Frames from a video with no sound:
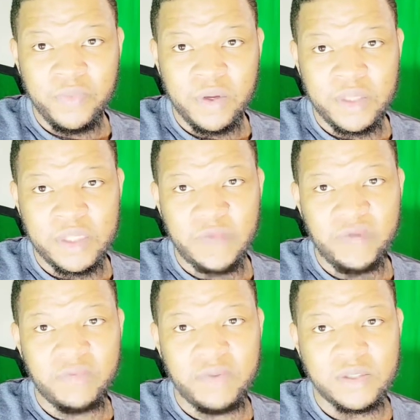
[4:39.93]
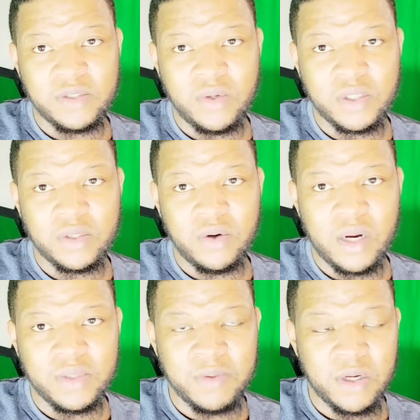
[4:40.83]
You can reach out if you have a business question,
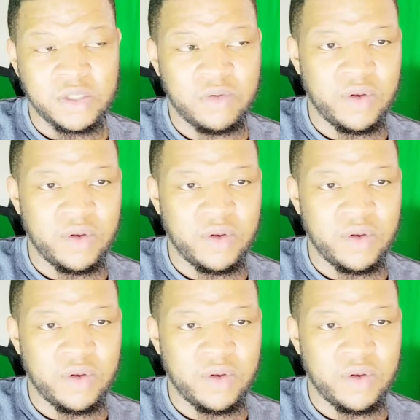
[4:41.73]
inquiry, response,